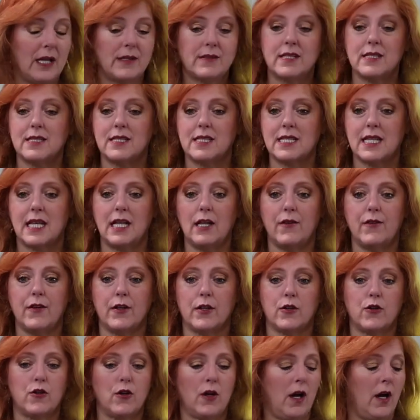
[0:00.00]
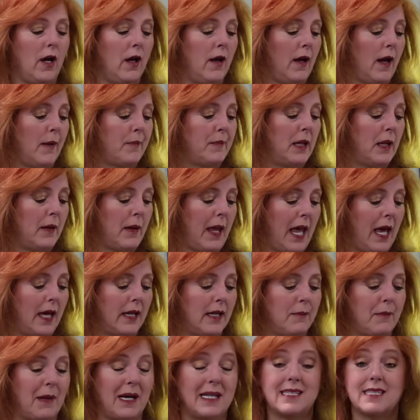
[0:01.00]
3 ounces of tequila that I'm
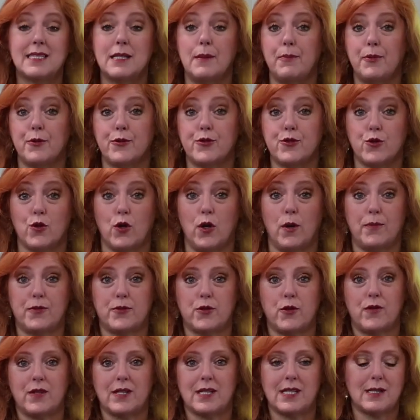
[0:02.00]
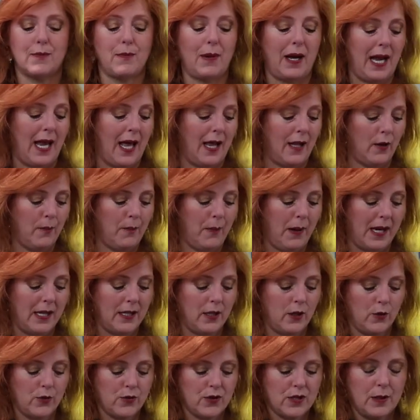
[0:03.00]
going to add in my simple syrup. So this is my
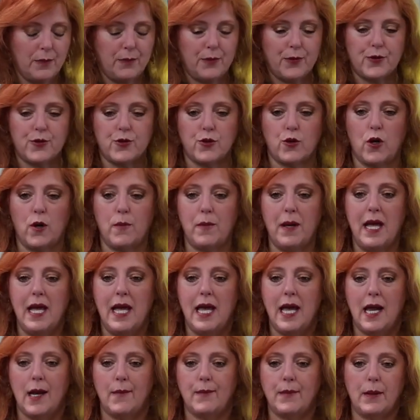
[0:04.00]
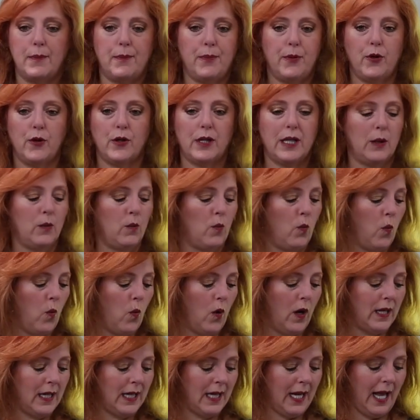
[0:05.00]
jalapeno simple syrup. I'm going to put
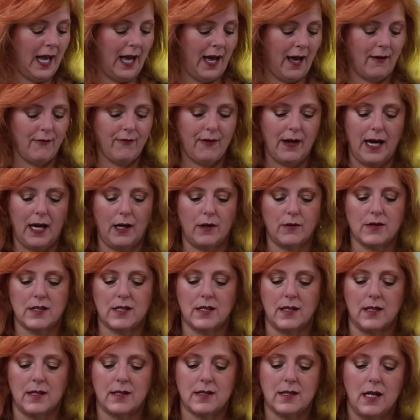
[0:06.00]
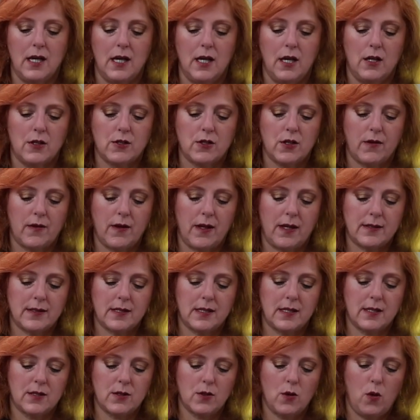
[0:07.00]
in 1.5 ounces. So
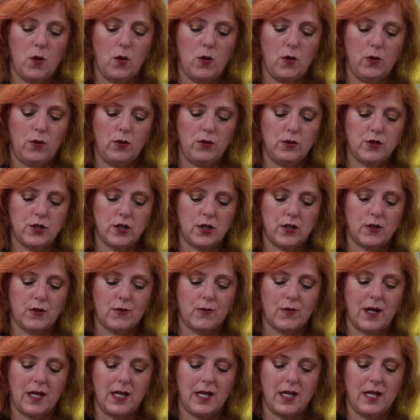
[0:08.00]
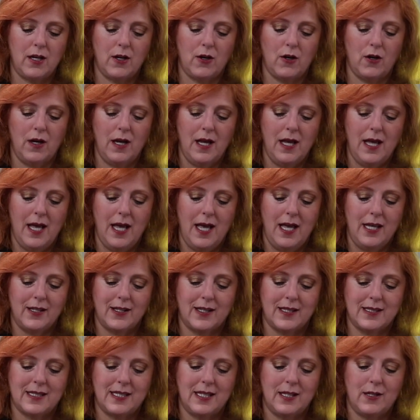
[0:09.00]
that's this whole jigger right here.
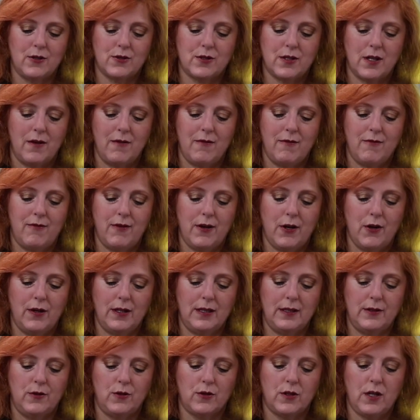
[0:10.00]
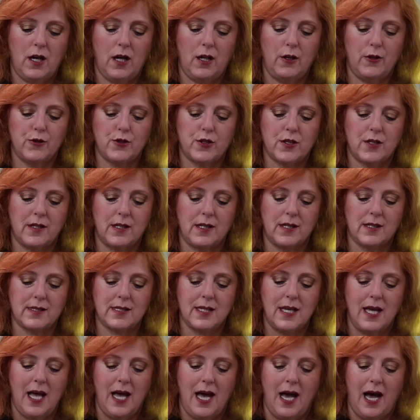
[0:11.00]
You can see there's very little color to
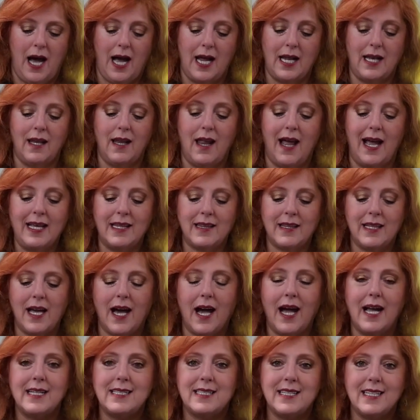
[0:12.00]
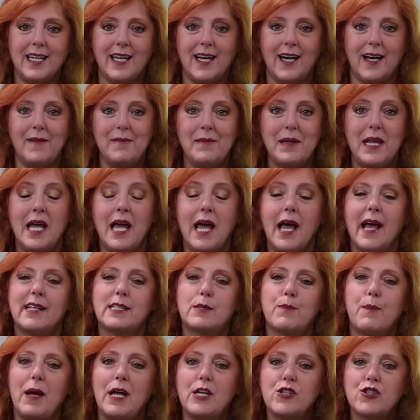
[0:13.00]
this. I like the idea,
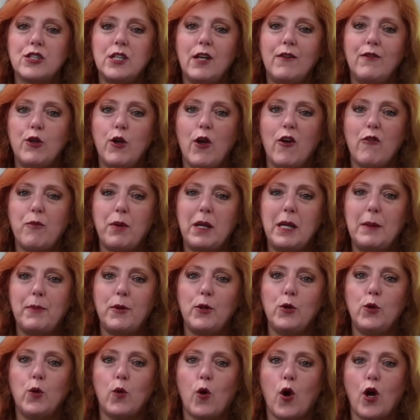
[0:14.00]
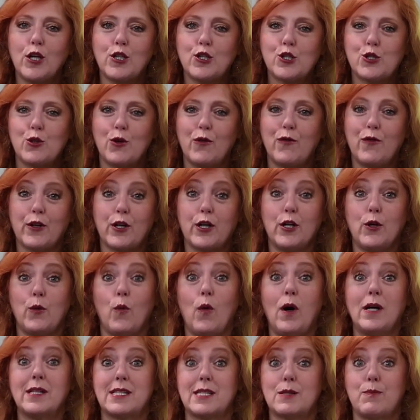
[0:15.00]
especially if you have people who aren't sure if
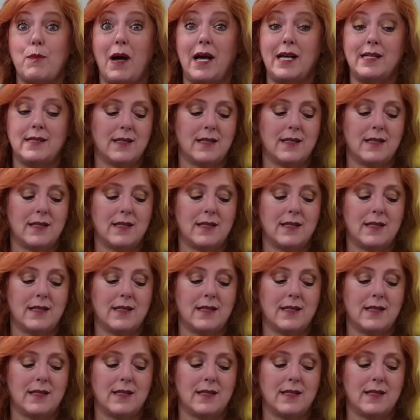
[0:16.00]
they're going to want